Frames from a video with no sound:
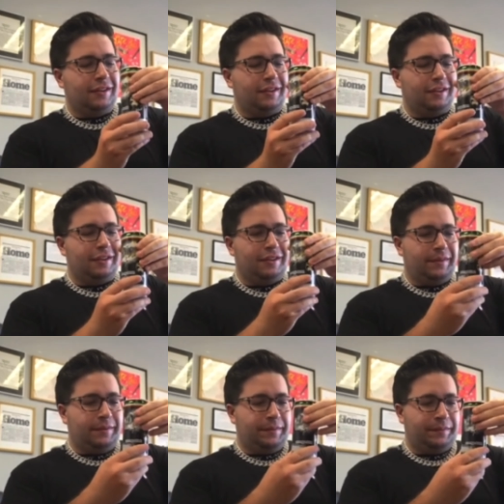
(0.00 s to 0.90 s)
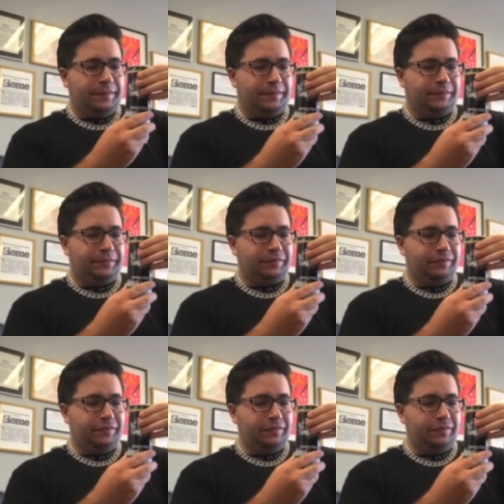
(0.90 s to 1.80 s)
Do you, have you ever drink
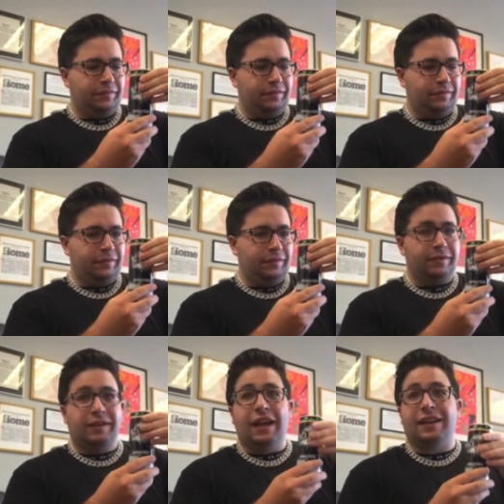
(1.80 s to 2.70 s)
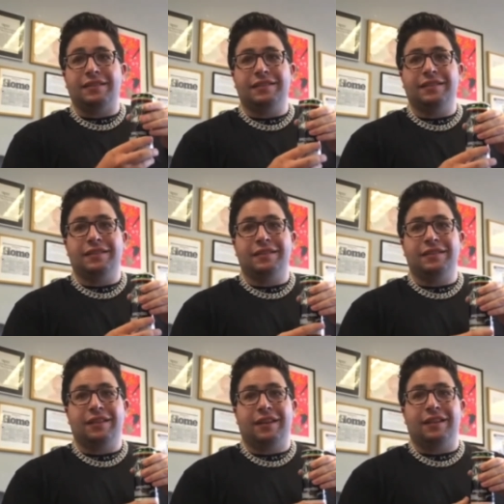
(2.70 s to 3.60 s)
Red Bull? Yes,
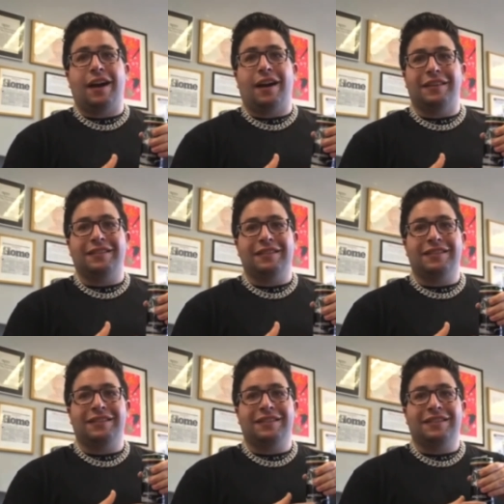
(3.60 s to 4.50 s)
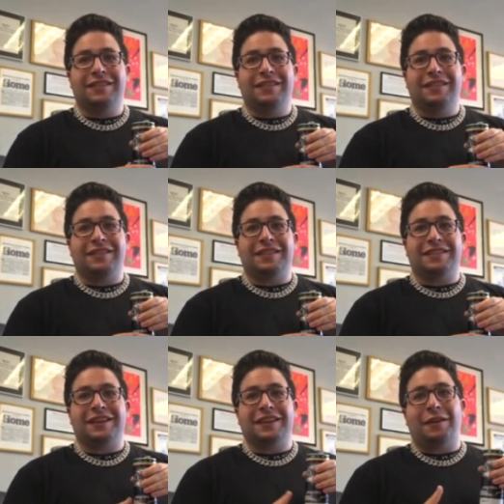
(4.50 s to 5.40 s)
a lot. A lot. Because
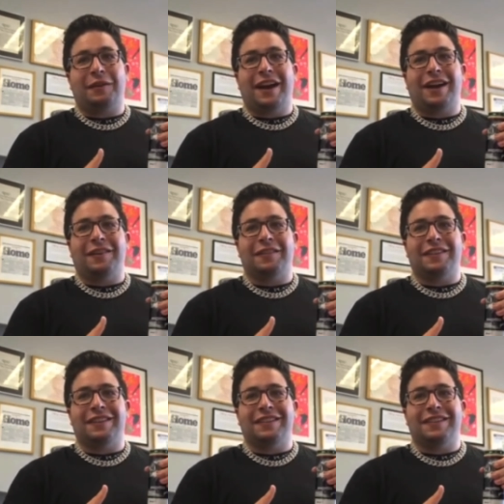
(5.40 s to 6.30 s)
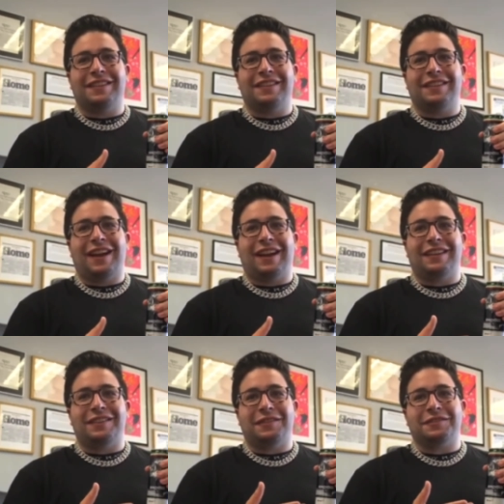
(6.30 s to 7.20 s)
I go out and I
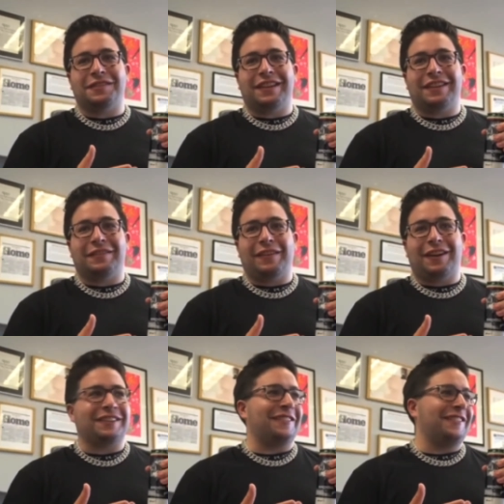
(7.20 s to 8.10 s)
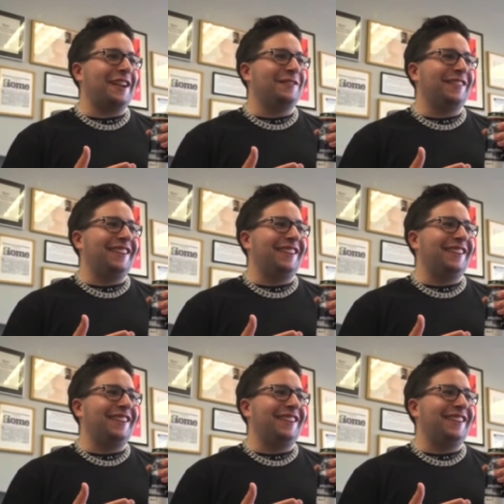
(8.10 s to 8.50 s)
usually get a vodka Red Bull.